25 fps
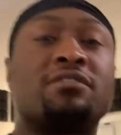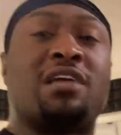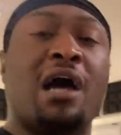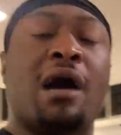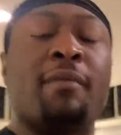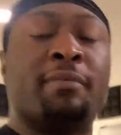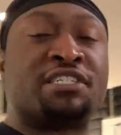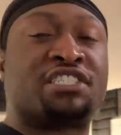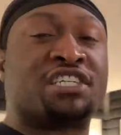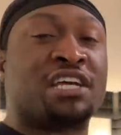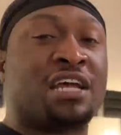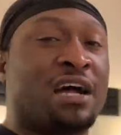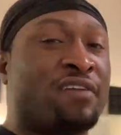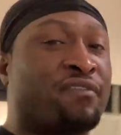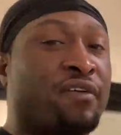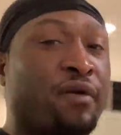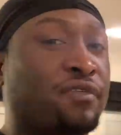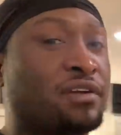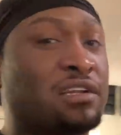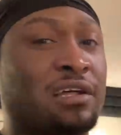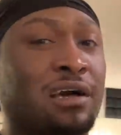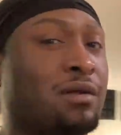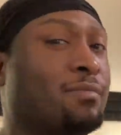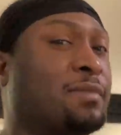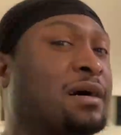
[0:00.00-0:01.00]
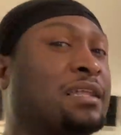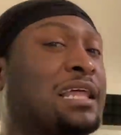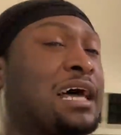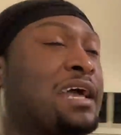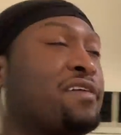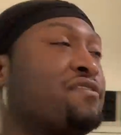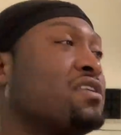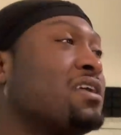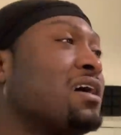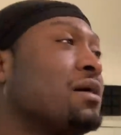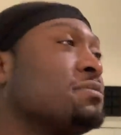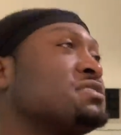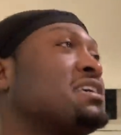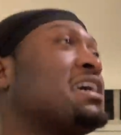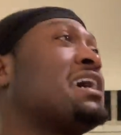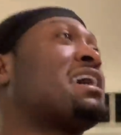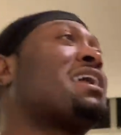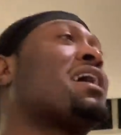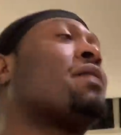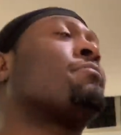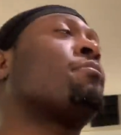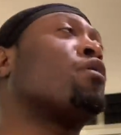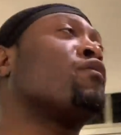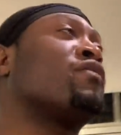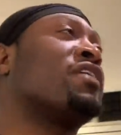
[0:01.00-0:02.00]
Dumbest shit I've ever done in my life. You know what I'm saying?
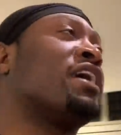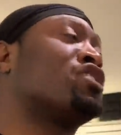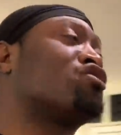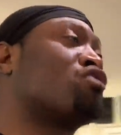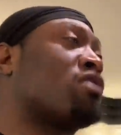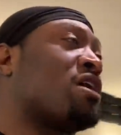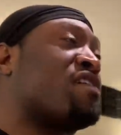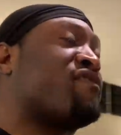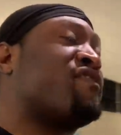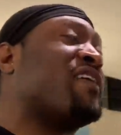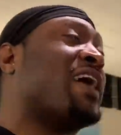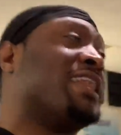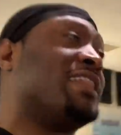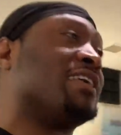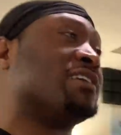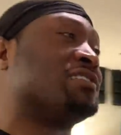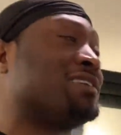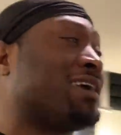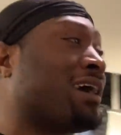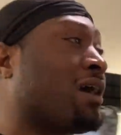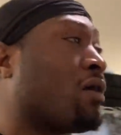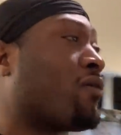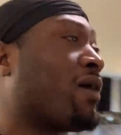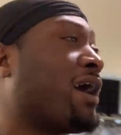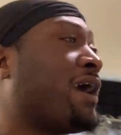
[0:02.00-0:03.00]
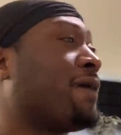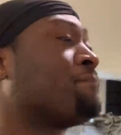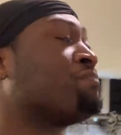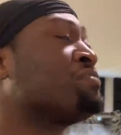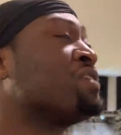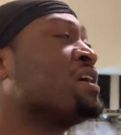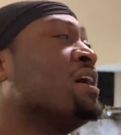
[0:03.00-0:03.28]
I'm over here trying to fight this nigga, right?